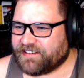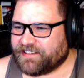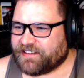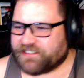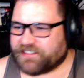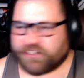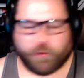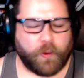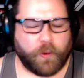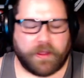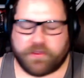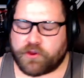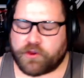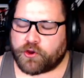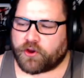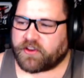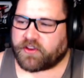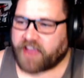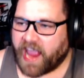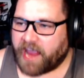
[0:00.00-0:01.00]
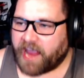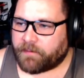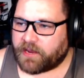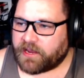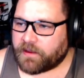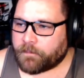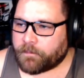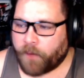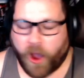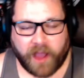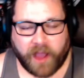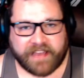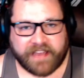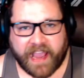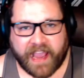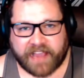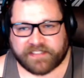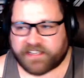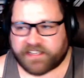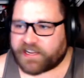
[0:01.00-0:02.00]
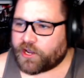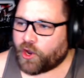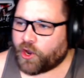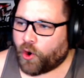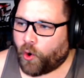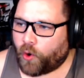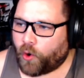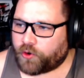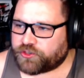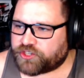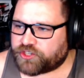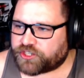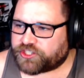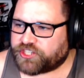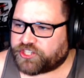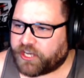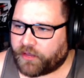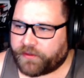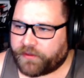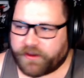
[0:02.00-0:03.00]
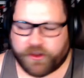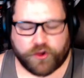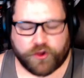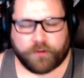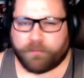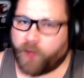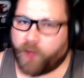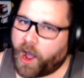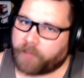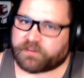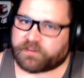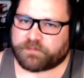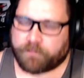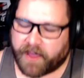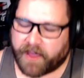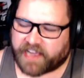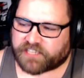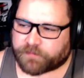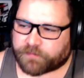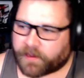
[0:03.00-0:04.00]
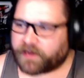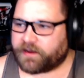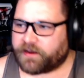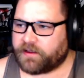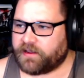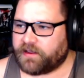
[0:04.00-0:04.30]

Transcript: so whether you're gaming, podcasting, or just chilling in your mom's basement,